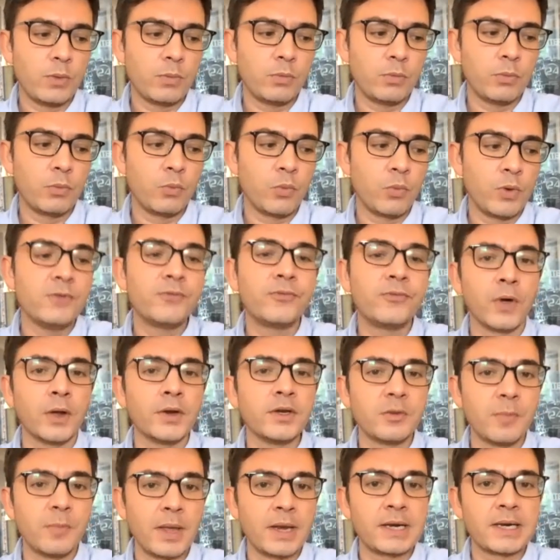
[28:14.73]
We
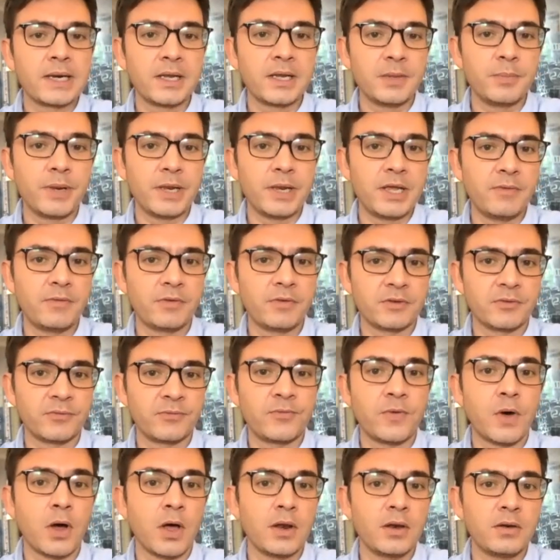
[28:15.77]
fundamentally believe as a
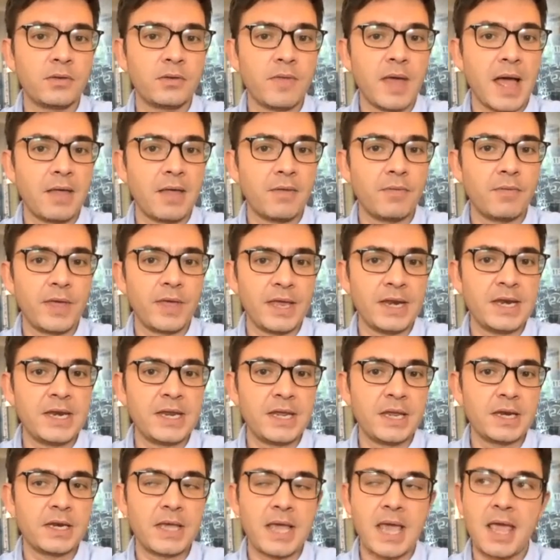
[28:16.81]
fund that the
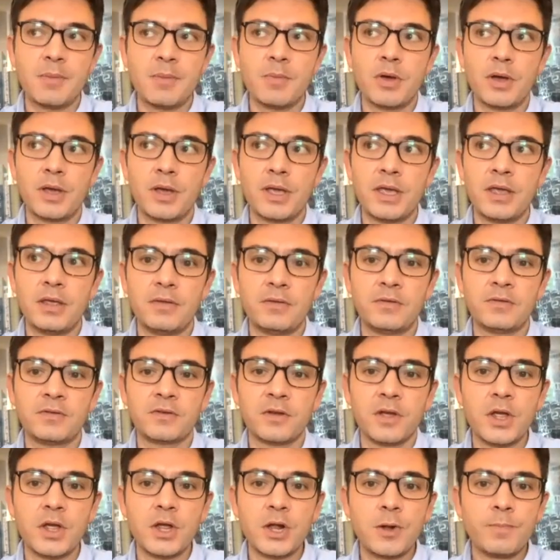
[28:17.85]
Indian gamer
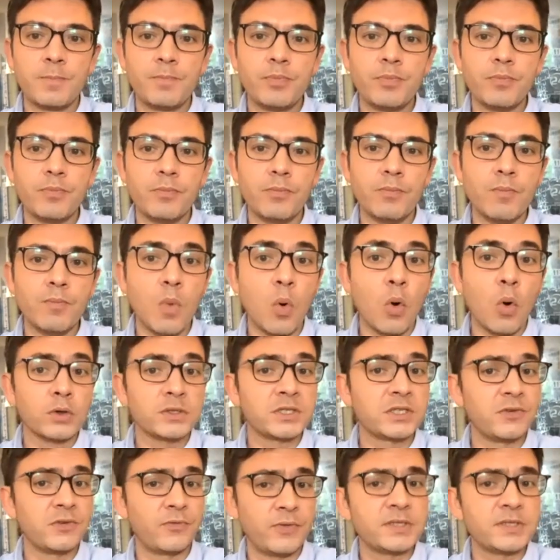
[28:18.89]
is more
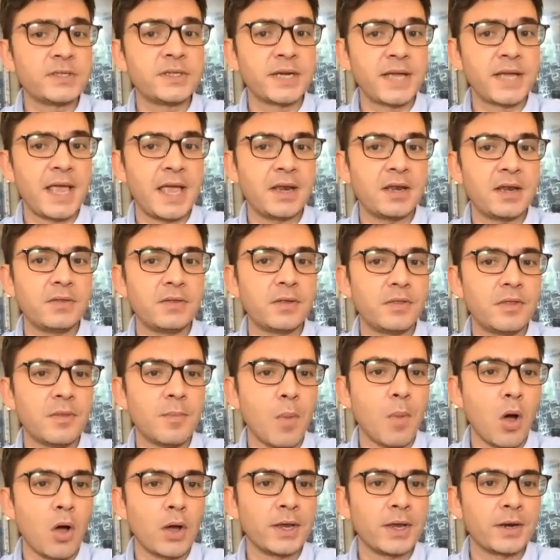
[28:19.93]
sophisticated than the
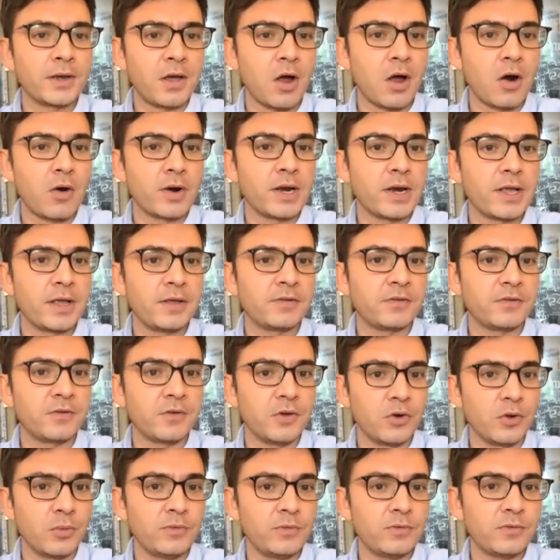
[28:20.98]
market currently
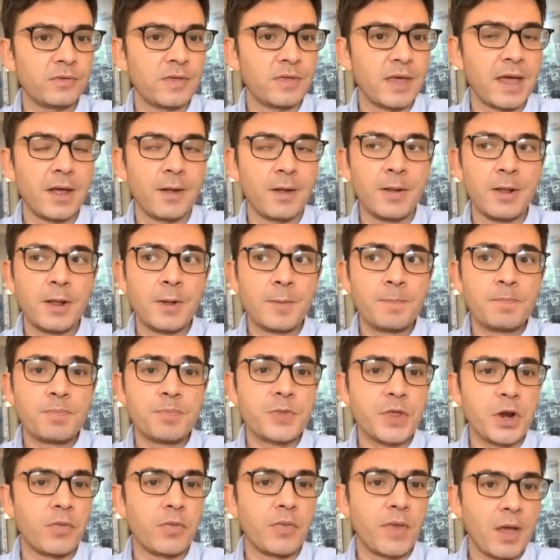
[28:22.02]
assumes. That
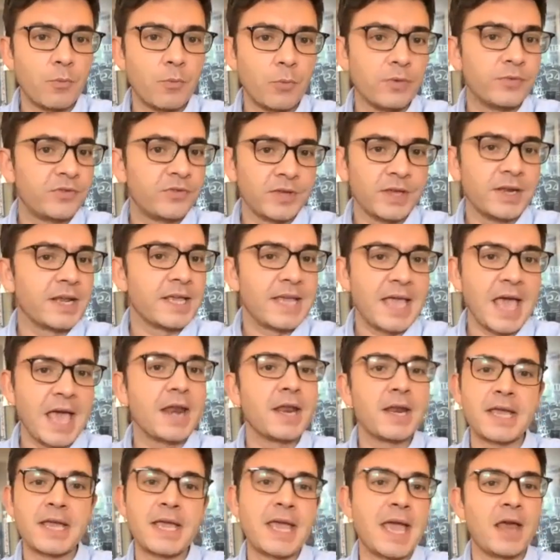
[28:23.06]
we've seen again
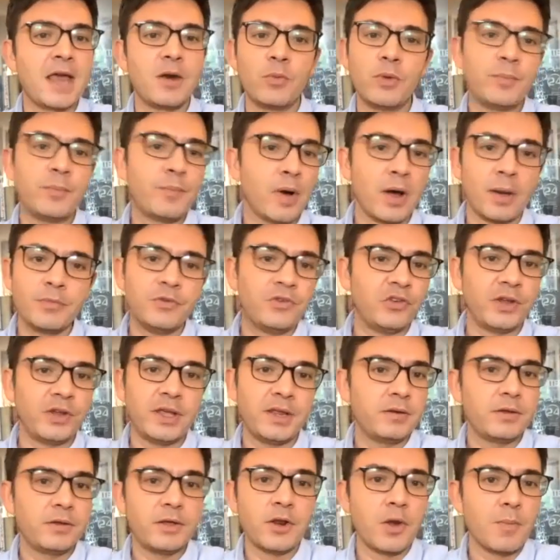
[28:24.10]
and again with
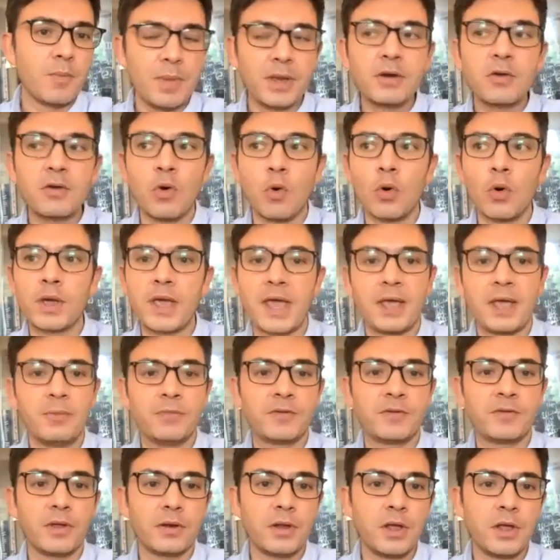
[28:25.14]
PUBG and mid-core games that